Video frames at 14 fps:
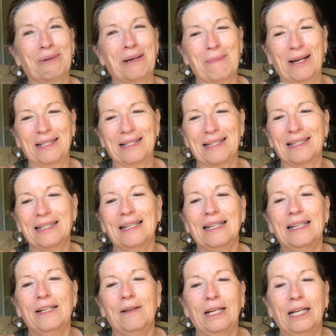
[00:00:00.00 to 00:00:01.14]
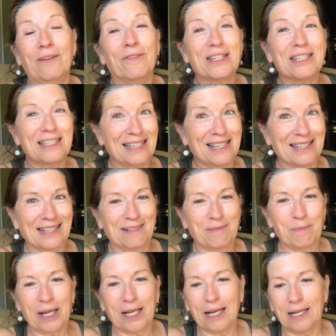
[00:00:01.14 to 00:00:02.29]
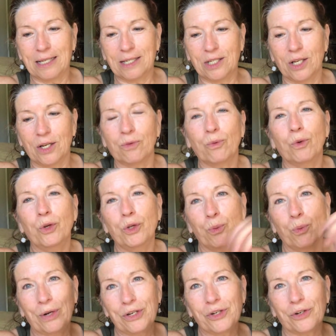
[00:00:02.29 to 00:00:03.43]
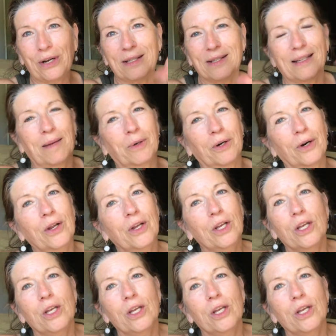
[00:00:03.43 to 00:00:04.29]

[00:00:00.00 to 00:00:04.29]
3 months in the season, because winter and summer,